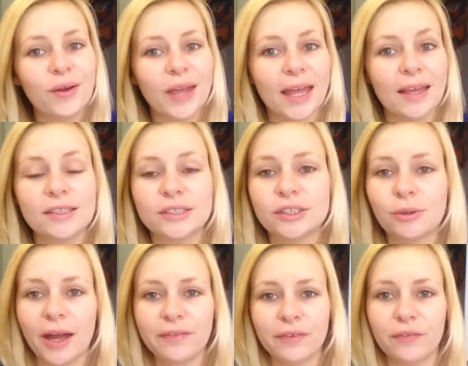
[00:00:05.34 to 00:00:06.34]
Okay,
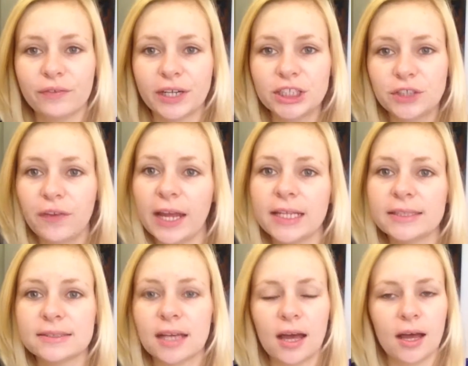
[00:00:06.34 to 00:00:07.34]
so I have a fresh
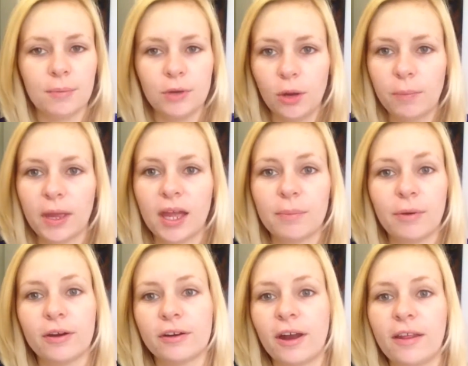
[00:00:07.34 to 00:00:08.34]
face, no makeup
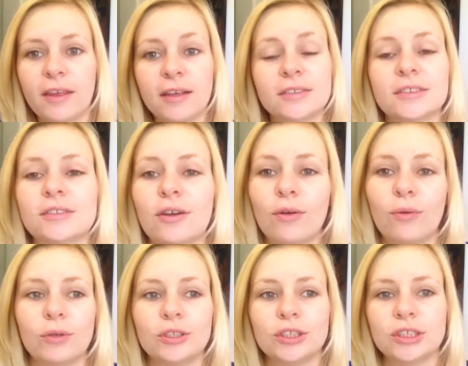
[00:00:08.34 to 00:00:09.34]
on or anything,
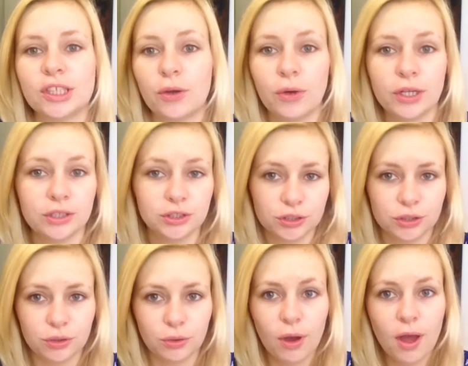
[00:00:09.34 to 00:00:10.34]
so we're just going
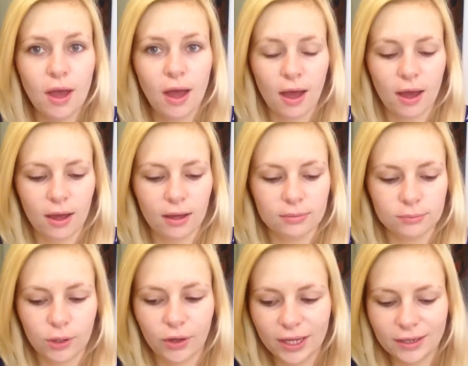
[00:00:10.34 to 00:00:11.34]
to
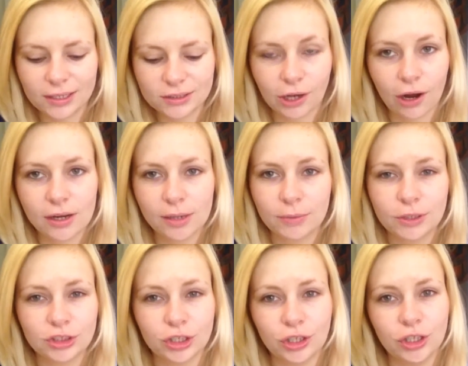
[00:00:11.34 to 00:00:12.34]
go ahead and get started. I'm
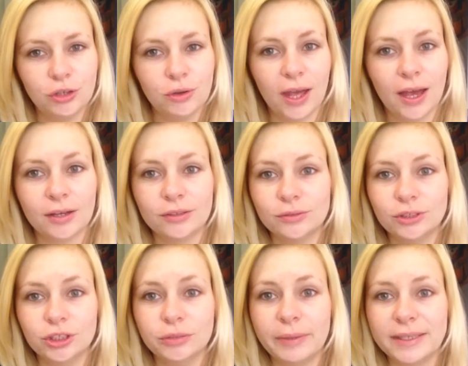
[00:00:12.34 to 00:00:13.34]
going to show you how
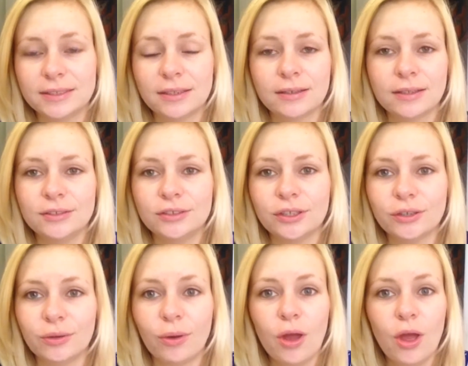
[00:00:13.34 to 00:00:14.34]
to basically
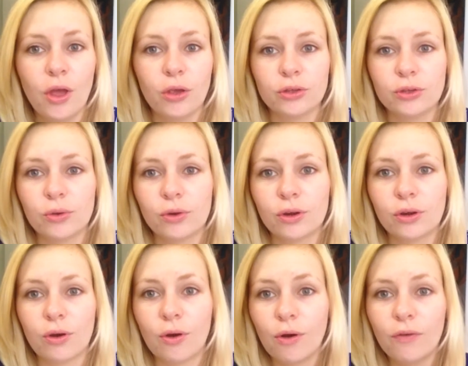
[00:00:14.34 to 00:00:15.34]
do your
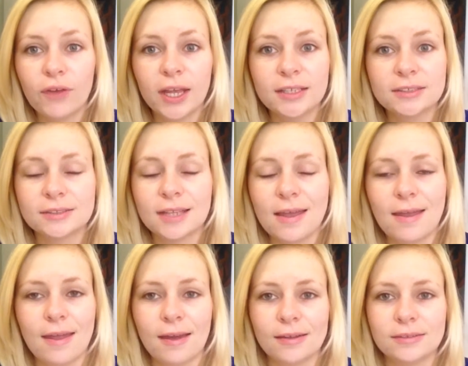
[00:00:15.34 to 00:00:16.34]
whole face
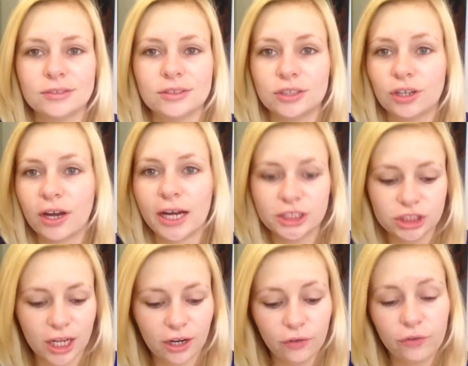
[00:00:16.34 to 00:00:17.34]
and your
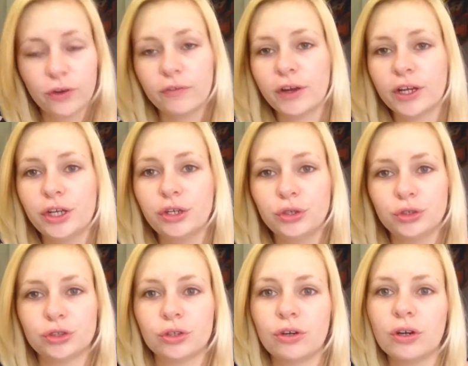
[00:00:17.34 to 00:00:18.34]
eyeshadow for a very
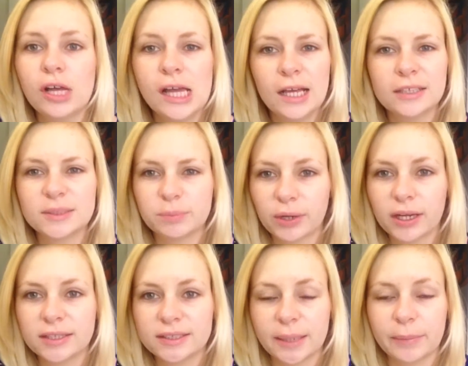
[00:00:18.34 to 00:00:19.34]
neutral
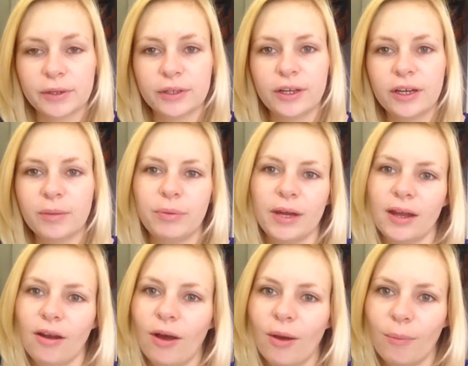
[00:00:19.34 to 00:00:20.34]
spring-summer look,
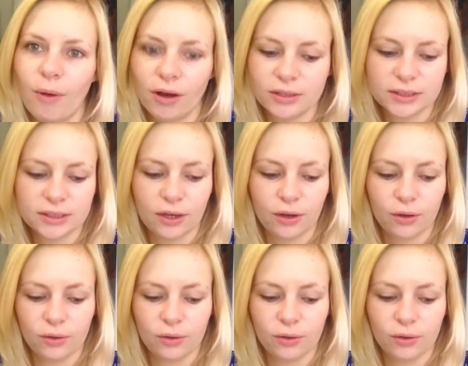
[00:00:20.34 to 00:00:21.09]
but also